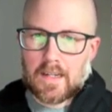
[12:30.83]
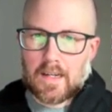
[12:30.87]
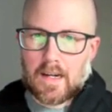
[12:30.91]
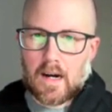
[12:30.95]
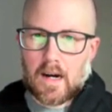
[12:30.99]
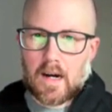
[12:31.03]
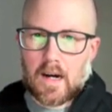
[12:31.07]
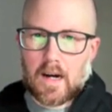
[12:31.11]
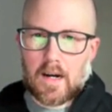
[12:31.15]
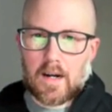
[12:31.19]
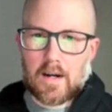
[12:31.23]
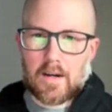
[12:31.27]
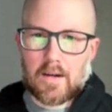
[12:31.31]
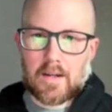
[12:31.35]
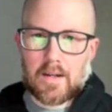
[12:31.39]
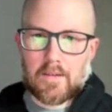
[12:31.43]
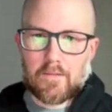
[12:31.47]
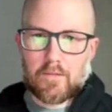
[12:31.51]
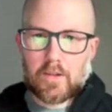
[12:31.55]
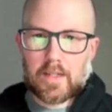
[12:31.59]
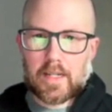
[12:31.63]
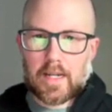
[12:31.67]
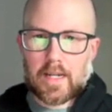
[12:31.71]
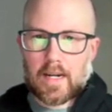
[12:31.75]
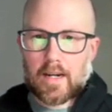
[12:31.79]
uh, if
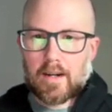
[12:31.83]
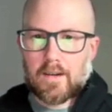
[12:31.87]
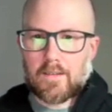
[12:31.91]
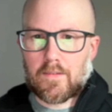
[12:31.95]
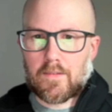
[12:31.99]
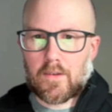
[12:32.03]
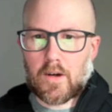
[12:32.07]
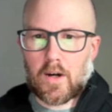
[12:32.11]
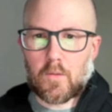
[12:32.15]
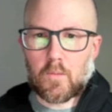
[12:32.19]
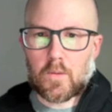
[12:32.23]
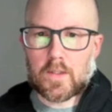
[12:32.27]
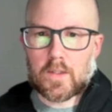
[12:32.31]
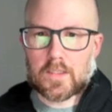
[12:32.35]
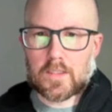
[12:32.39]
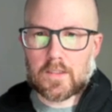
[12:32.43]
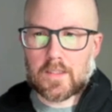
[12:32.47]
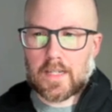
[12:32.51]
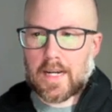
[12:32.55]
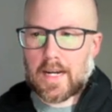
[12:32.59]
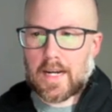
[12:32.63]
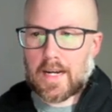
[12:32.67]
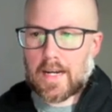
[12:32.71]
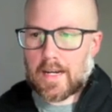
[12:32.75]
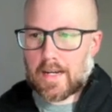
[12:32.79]
we have a wizard
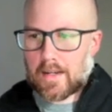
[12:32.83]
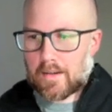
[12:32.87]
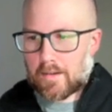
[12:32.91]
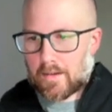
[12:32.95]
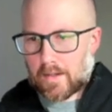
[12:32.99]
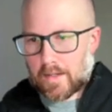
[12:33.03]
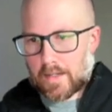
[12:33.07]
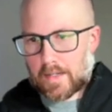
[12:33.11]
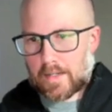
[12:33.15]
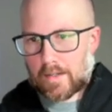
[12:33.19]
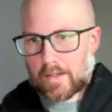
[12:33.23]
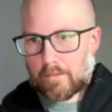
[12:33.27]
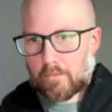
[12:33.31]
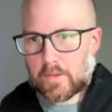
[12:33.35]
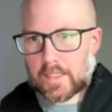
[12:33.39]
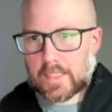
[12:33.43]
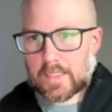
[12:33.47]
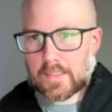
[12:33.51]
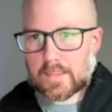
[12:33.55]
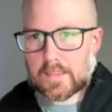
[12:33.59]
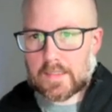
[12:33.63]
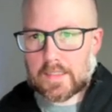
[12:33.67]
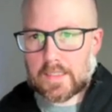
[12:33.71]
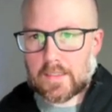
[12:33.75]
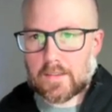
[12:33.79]
hat and we
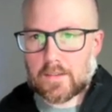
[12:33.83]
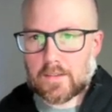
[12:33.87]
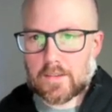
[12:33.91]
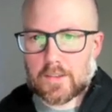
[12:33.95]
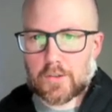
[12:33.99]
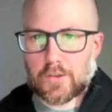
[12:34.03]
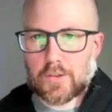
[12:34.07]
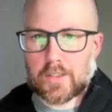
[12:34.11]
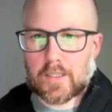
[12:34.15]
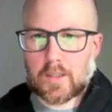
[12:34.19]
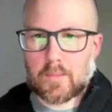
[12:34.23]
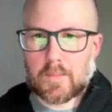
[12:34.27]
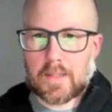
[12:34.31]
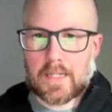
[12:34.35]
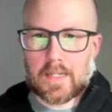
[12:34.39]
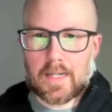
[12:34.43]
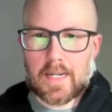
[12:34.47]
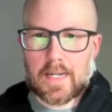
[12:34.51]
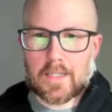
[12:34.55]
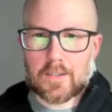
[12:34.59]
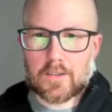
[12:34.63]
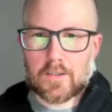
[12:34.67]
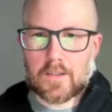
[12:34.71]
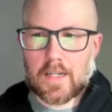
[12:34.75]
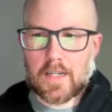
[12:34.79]
can see there's going to be an
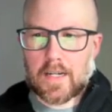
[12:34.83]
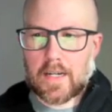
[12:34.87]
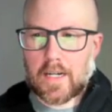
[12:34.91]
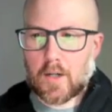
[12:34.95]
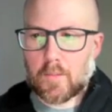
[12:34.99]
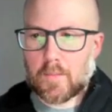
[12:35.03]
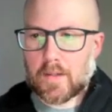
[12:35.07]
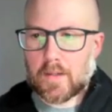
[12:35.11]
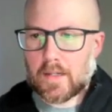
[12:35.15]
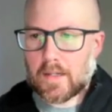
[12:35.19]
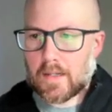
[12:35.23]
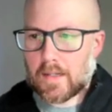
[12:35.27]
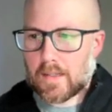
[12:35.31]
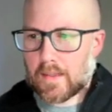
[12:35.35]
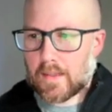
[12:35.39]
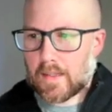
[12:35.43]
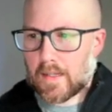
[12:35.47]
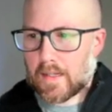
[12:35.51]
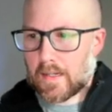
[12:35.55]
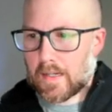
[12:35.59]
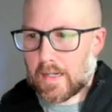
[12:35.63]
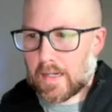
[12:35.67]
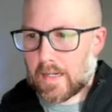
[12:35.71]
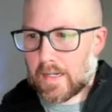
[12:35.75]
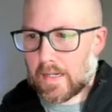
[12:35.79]
astronaut helmet and
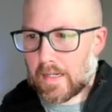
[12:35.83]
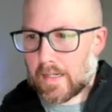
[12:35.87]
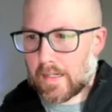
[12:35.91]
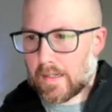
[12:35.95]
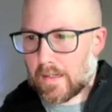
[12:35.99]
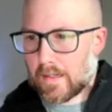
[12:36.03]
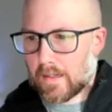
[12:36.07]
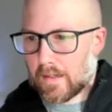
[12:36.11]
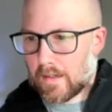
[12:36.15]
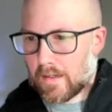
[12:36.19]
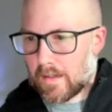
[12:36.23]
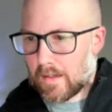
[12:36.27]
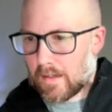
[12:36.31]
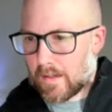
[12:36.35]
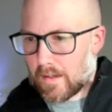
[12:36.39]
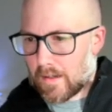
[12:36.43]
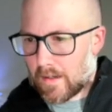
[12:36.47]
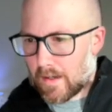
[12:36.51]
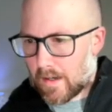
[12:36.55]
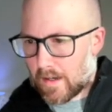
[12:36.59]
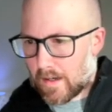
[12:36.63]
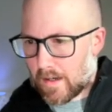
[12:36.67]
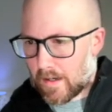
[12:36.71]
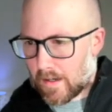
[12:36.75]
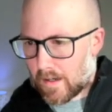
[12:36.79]
then a
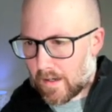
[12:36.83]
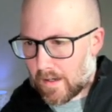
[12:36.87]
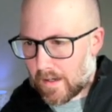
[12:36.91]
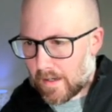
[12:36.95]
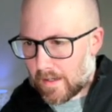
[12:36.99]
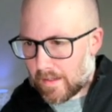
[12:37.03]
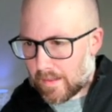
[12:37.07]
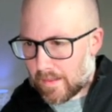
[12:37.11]
uh,